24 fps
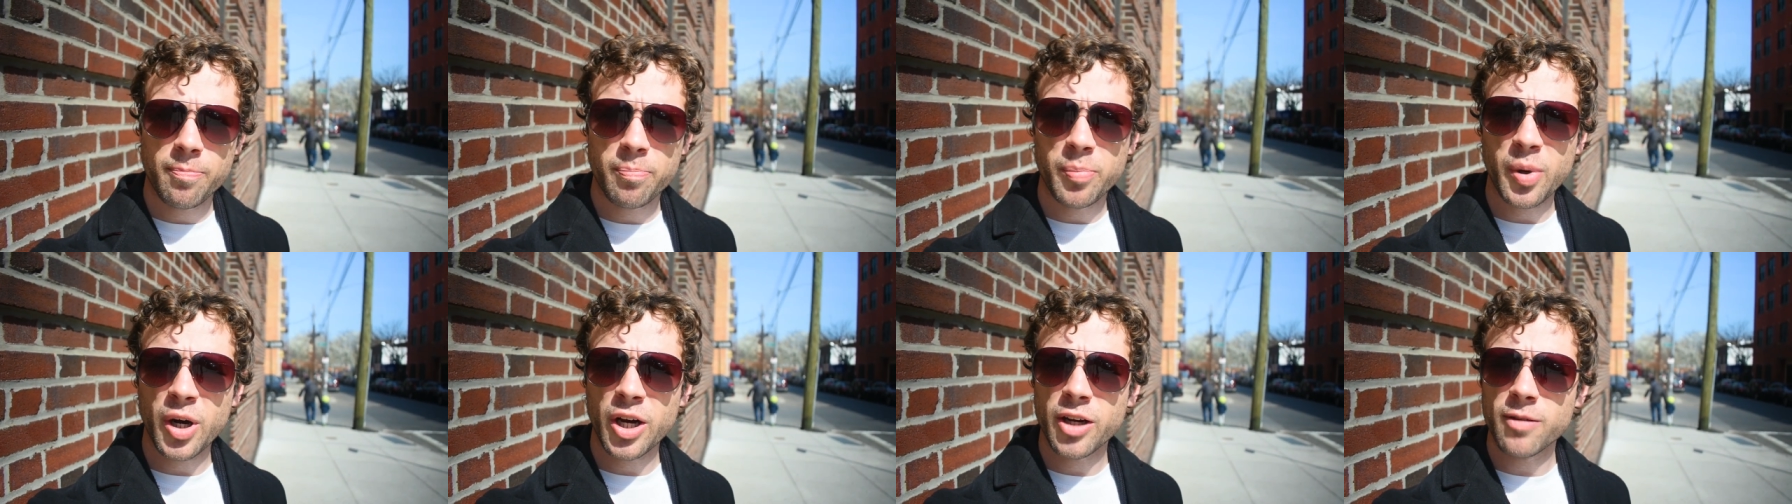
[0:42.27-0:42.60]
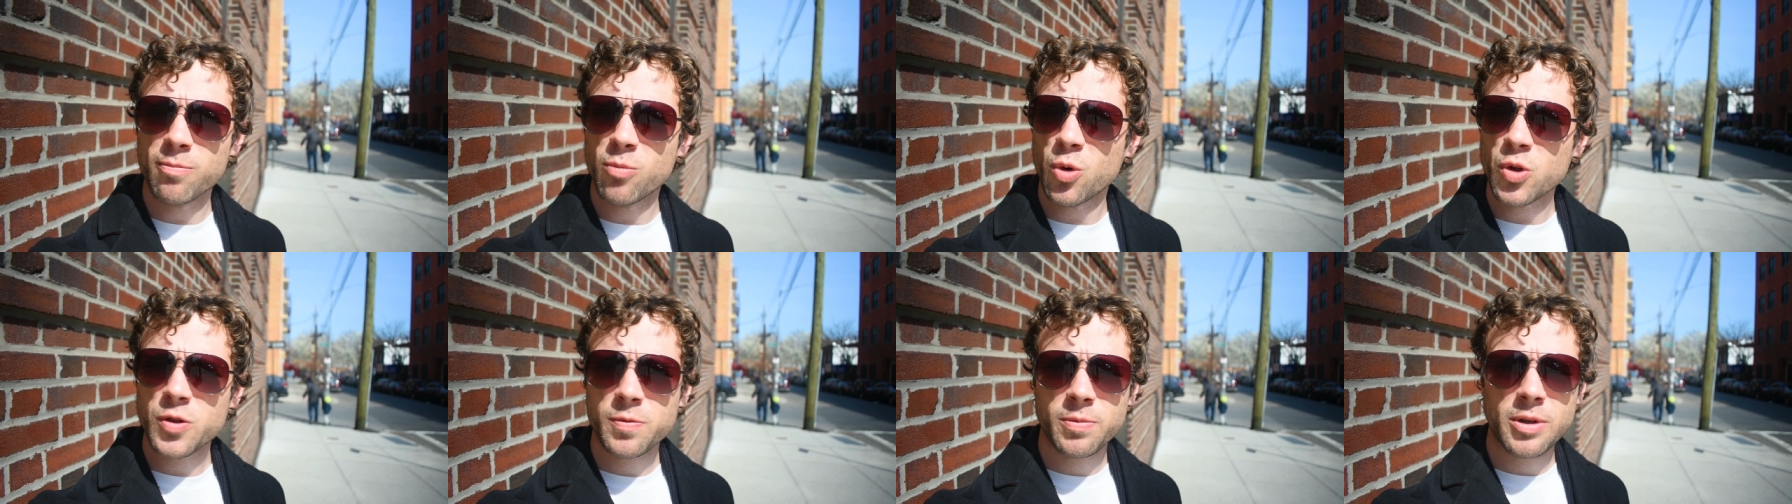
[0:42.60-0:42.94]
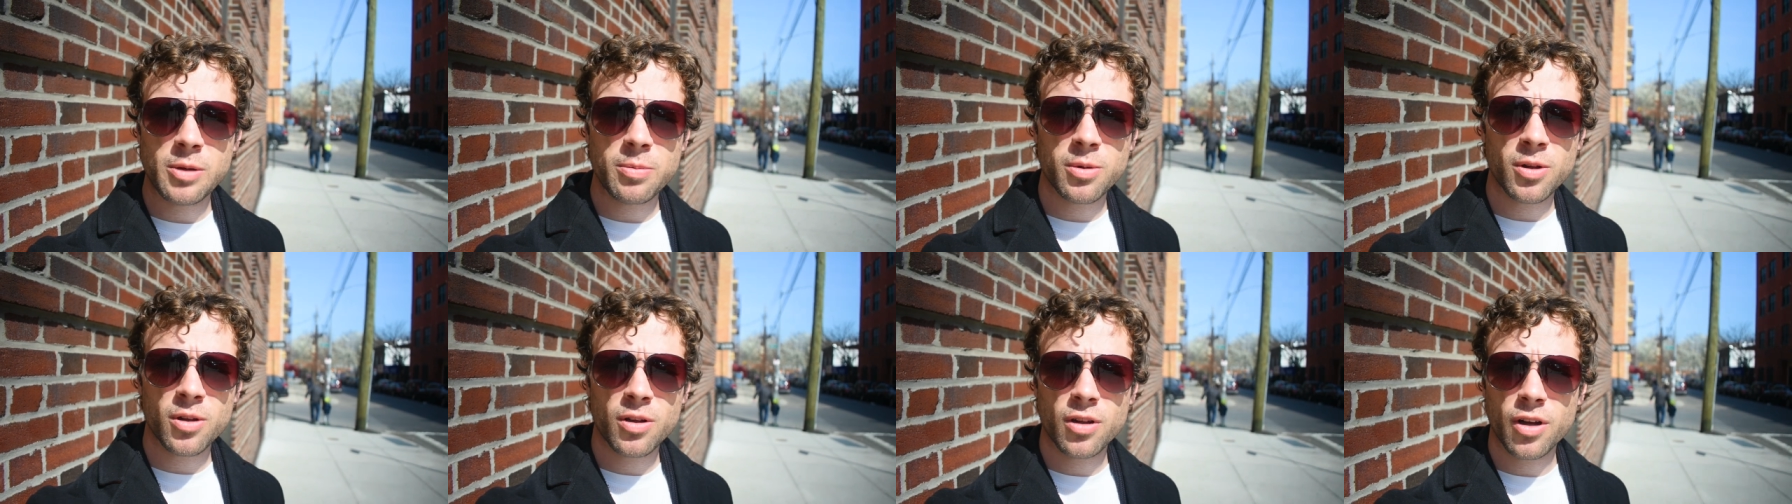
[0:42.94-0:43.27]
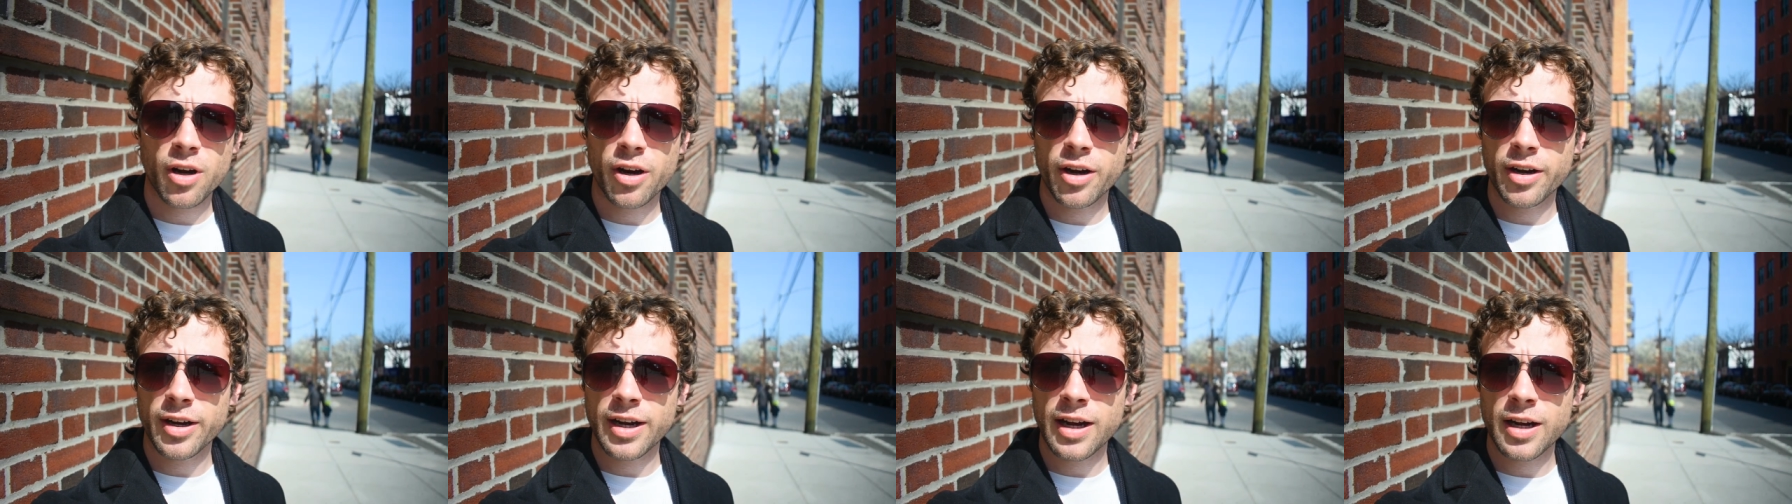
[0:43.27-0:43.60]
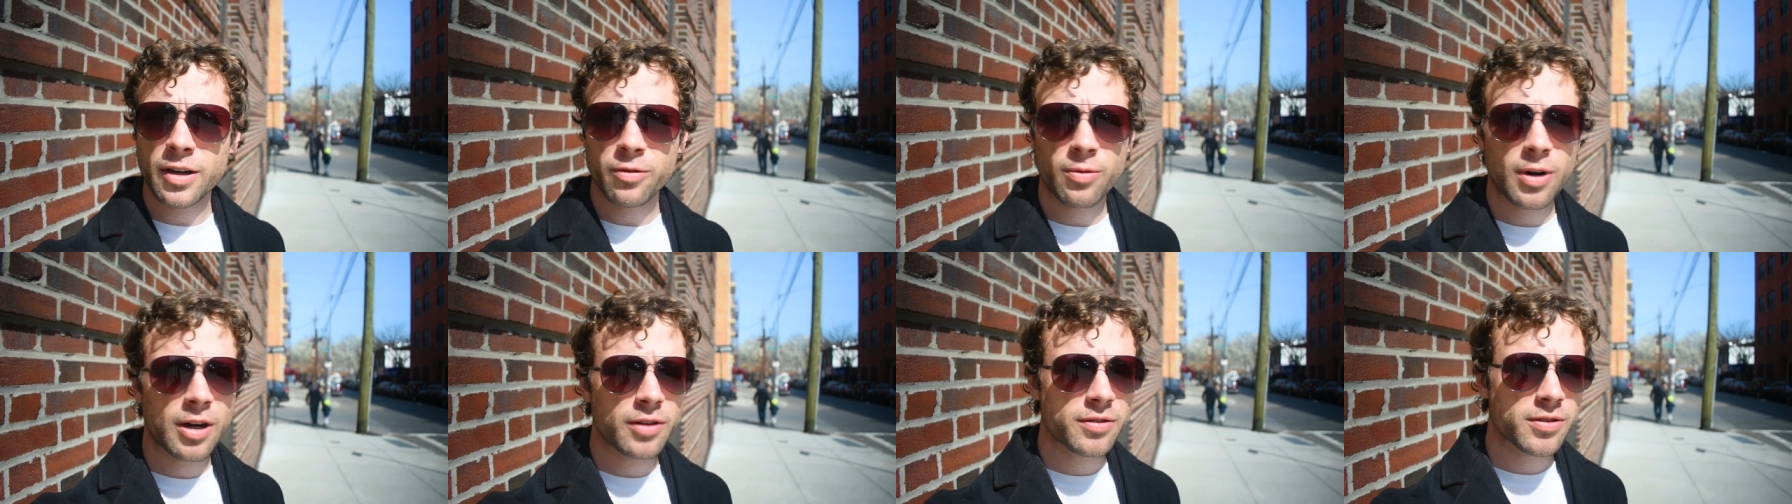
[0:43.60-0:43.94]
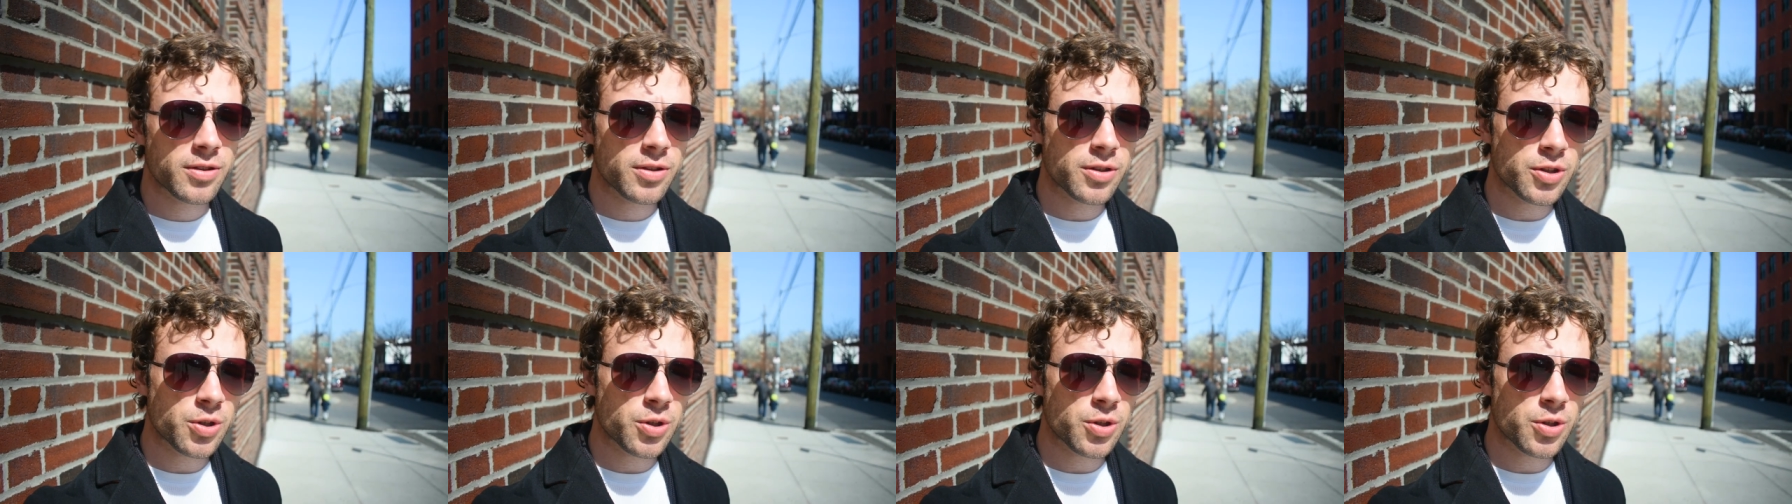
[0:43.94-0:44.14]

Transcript: but most people are not around to